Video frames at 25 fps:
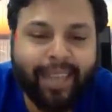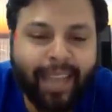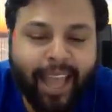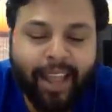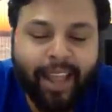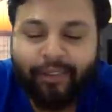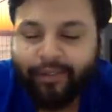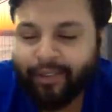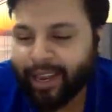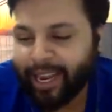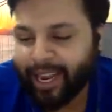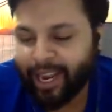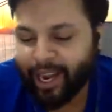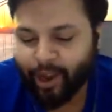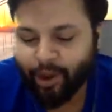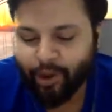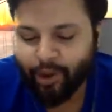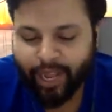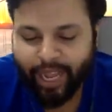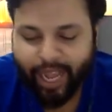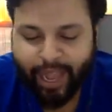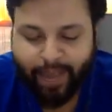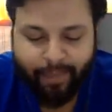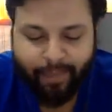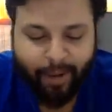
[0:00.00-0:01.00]
Like, we need to
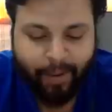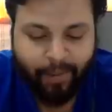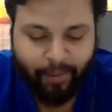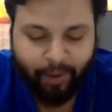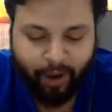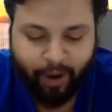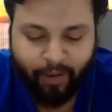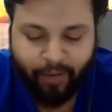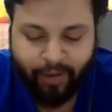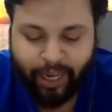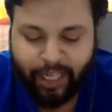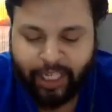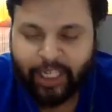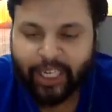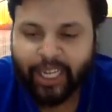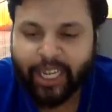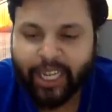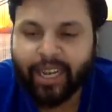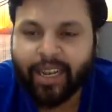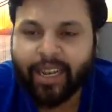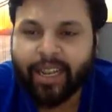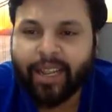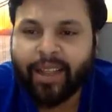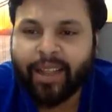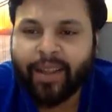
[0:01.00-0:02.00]
keep it professional.
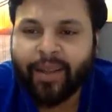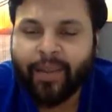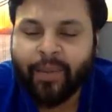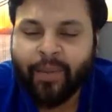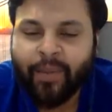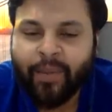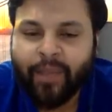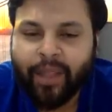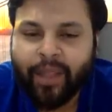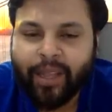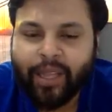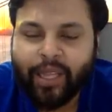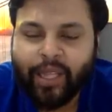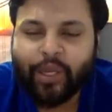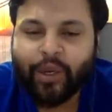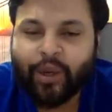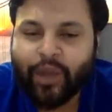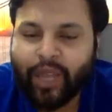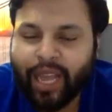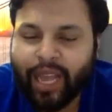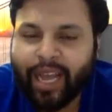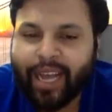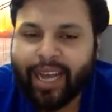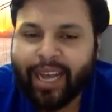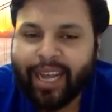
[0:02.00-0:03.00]
So
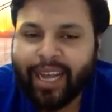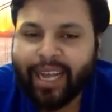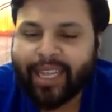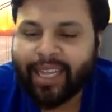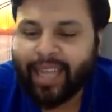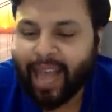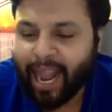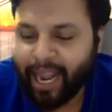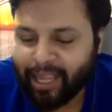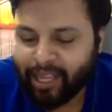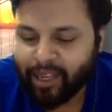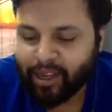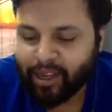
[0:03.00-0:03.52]
yeah, that's